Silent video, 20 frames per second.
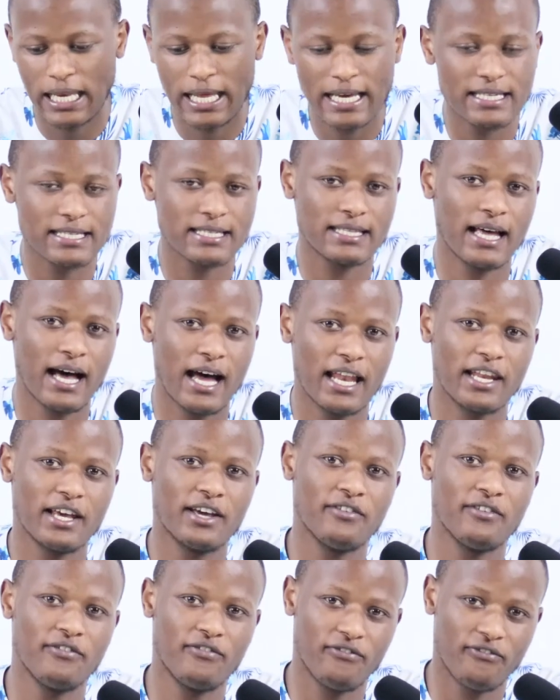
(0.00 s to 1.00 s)
less than
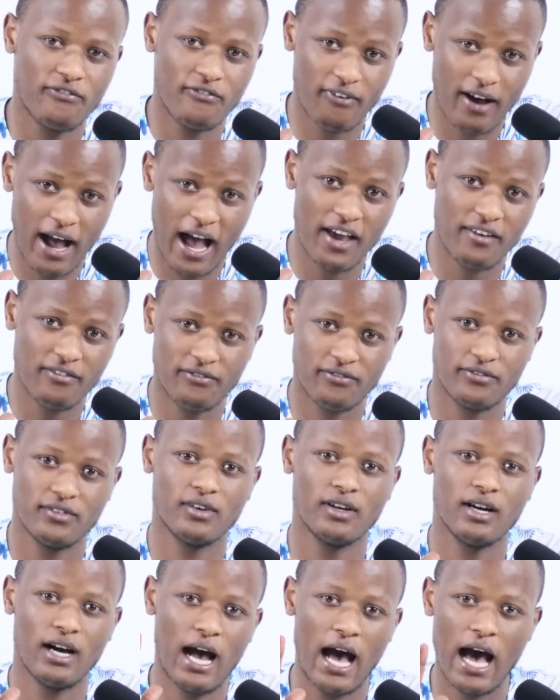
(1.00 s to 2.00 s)

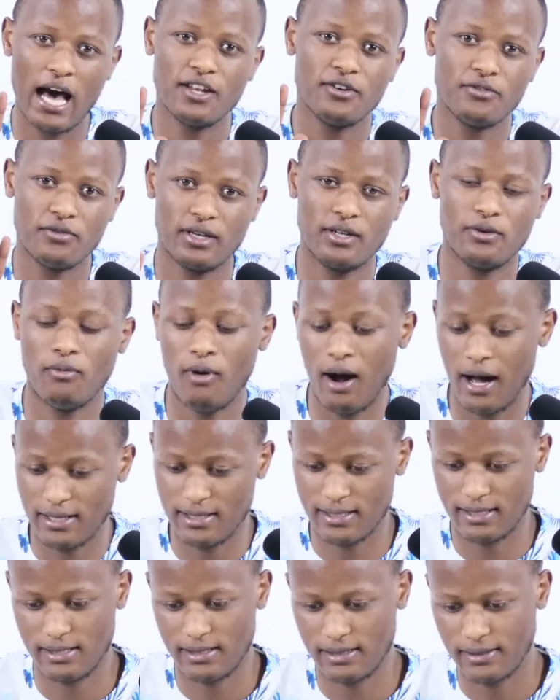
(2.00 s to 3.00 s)
500
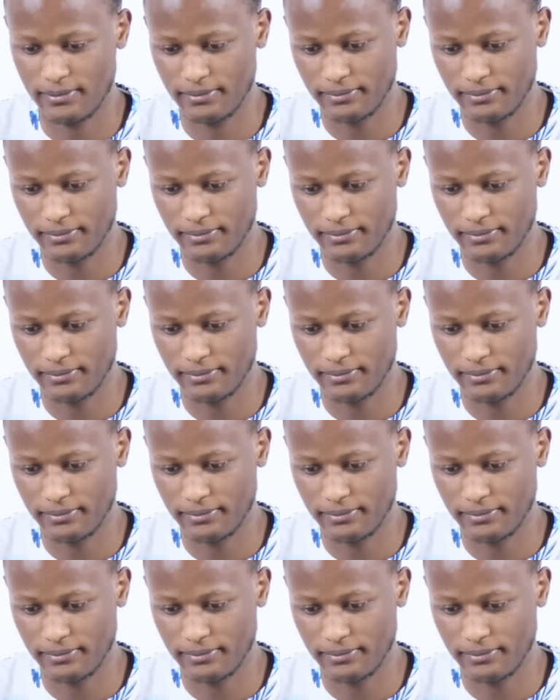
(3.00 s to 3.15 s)
words.